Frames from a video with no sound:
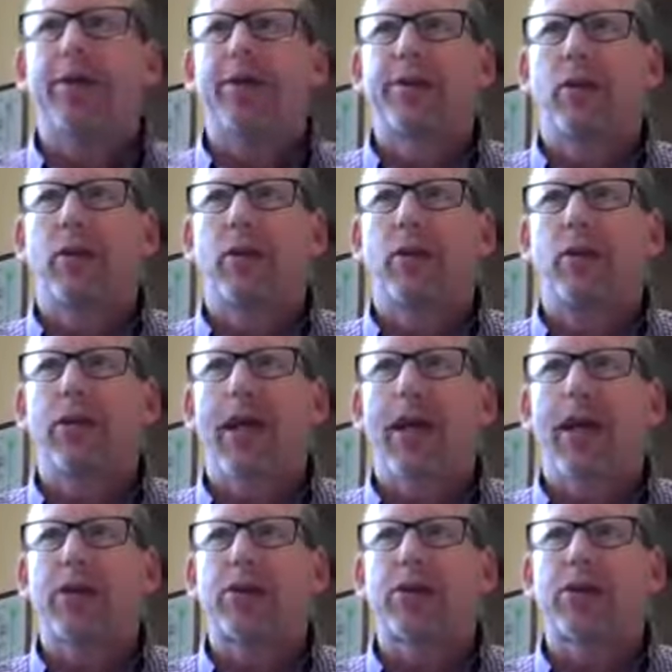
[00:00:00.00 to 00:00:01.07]
there's a whole
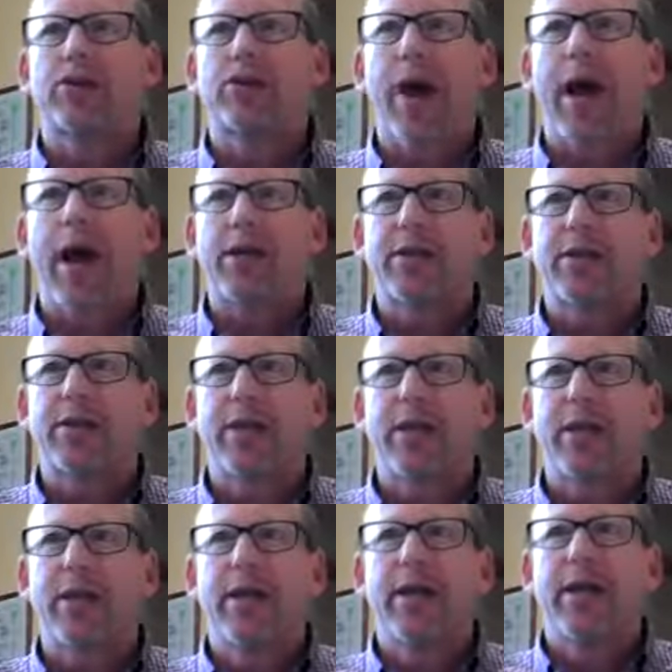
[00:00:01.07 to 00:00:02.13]
lot of stress
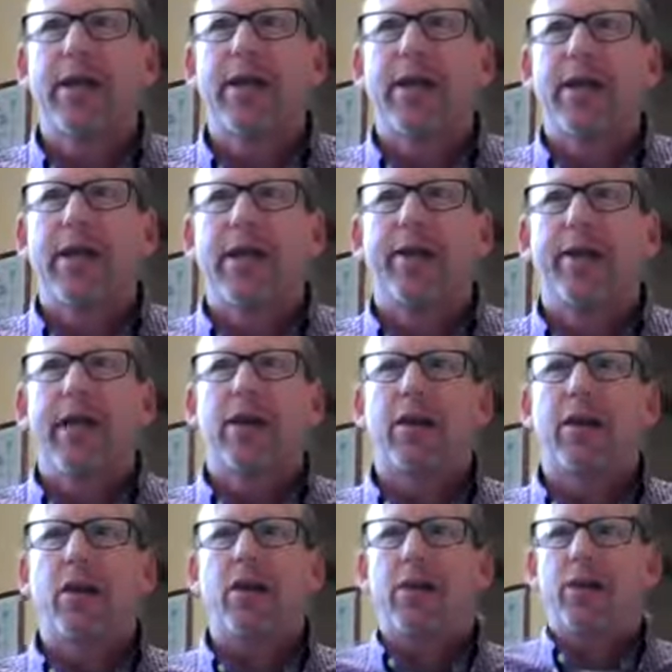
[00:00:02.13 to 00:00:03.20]
that
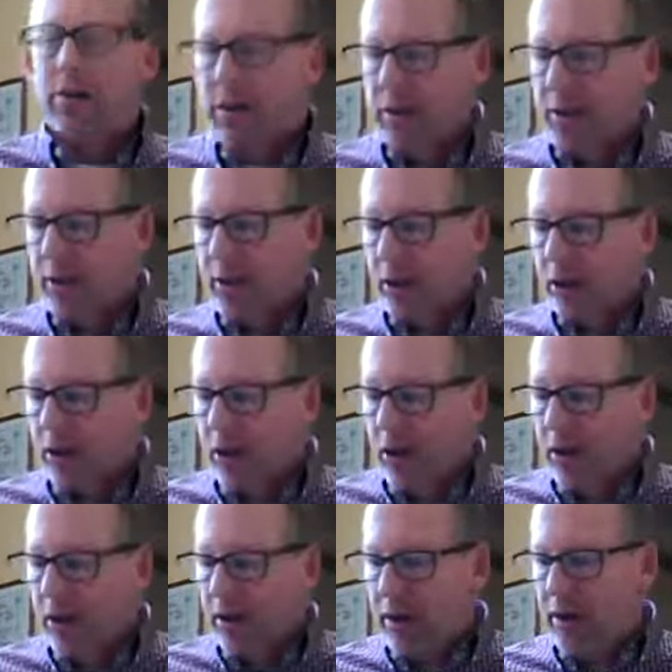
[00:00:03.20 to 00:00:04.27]
goes
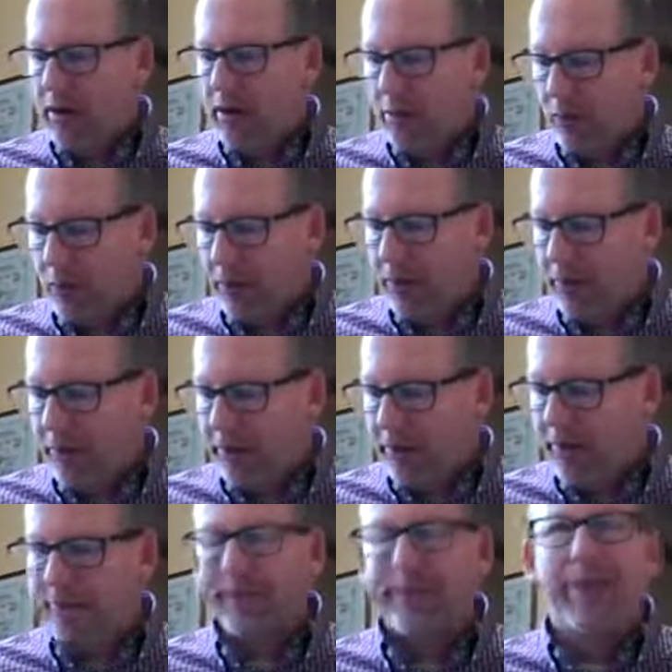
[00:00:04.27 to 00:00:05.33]
along with it.
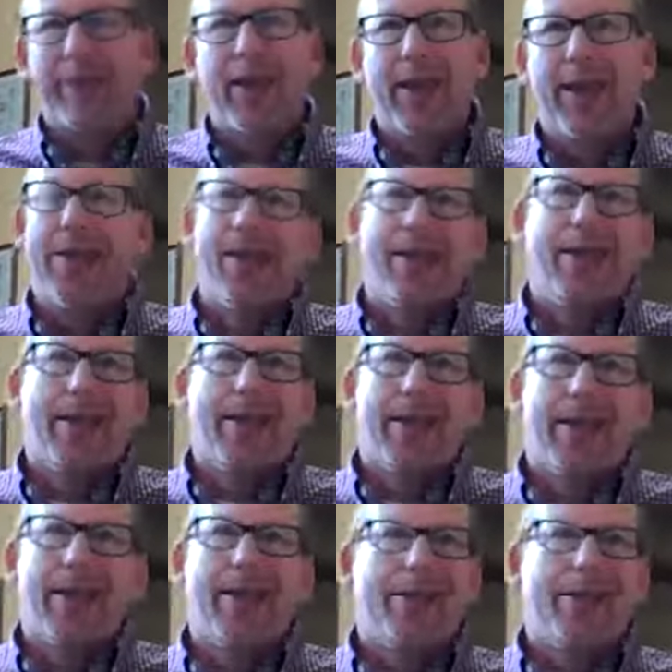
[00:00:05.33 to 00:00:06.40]

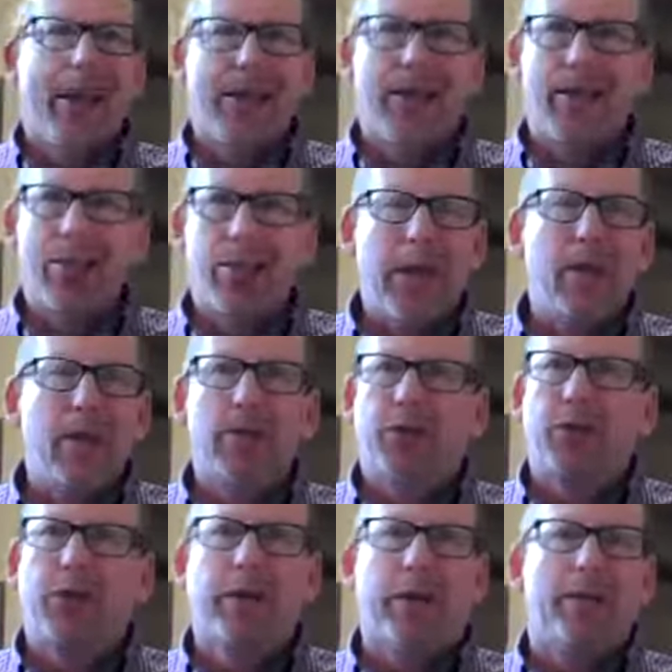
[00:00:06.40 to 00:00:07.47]
And it's not just me who's
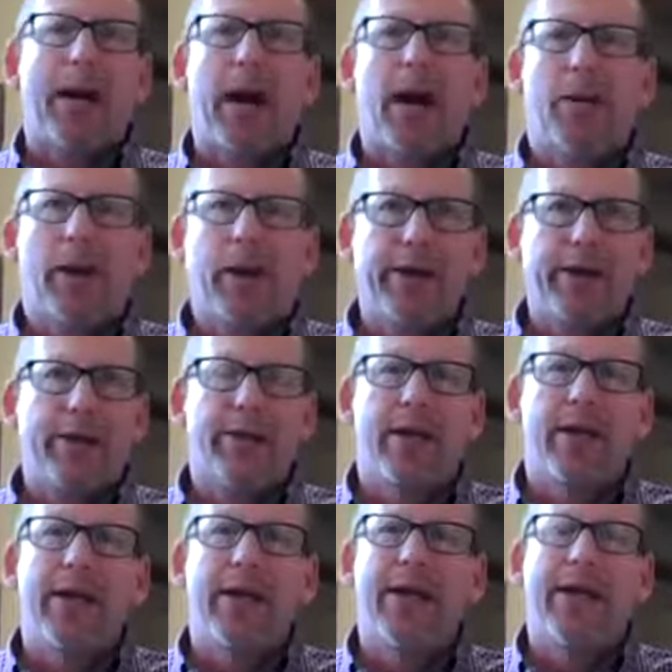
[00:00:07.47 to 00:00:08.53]
feeling powerless.
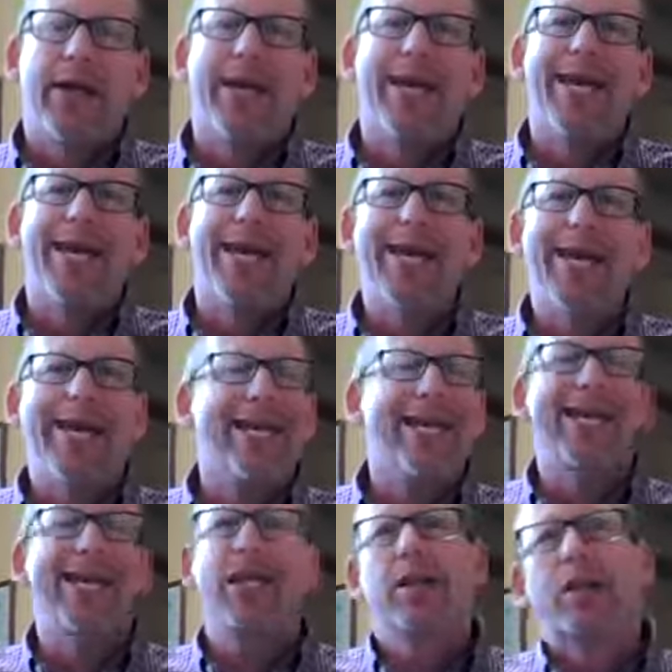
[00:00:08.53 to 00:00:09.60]
It
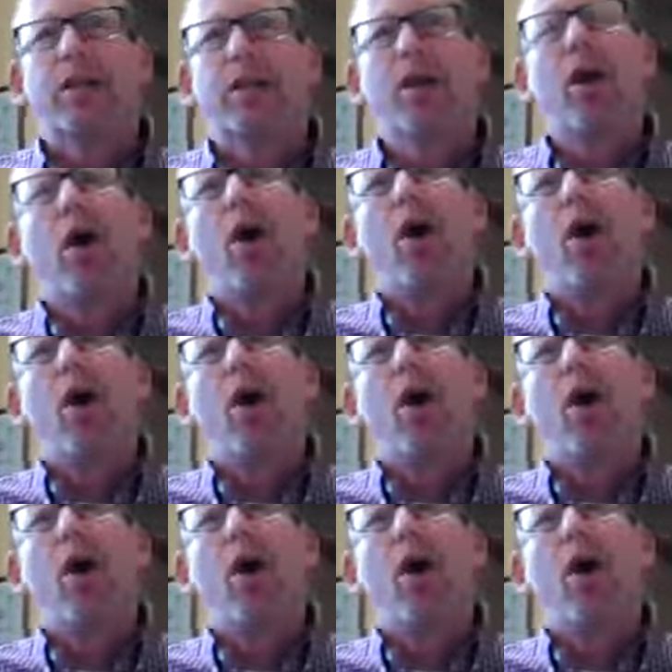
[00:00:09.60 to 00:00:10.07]
is